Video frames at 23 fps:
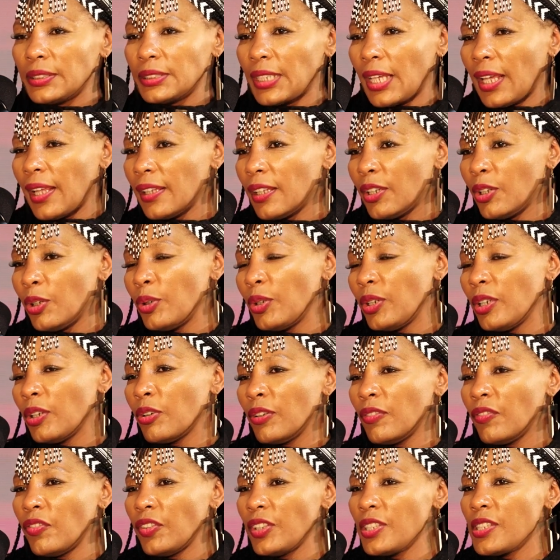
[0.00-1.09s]
Zara Clothing
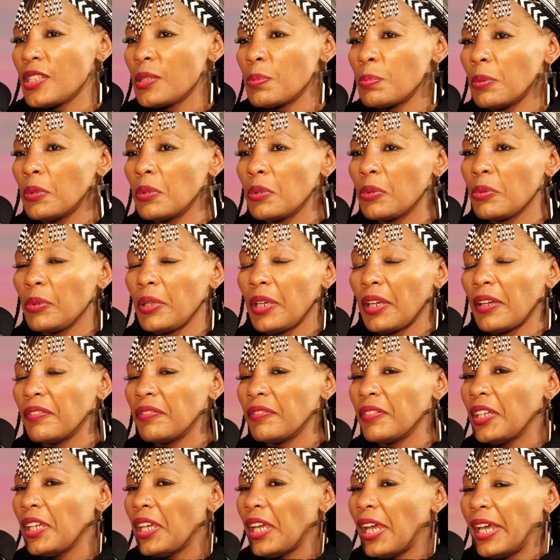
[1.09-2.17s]
on Facebook. We
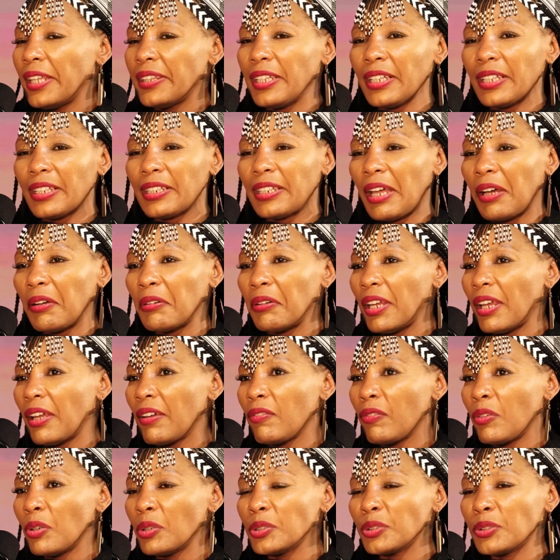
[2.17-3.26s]
have, I think now they
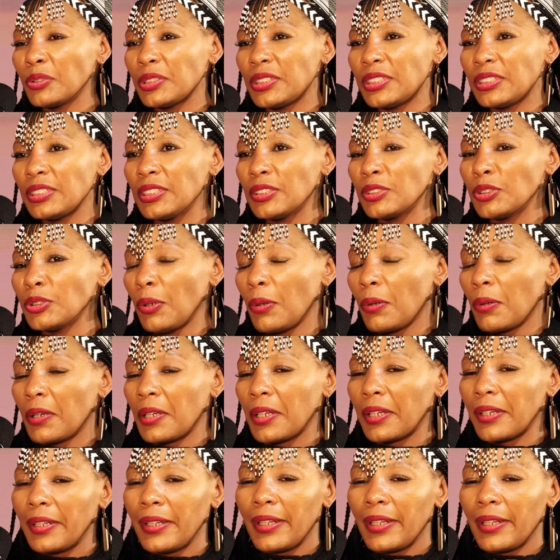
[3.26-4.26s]
have also TikTok.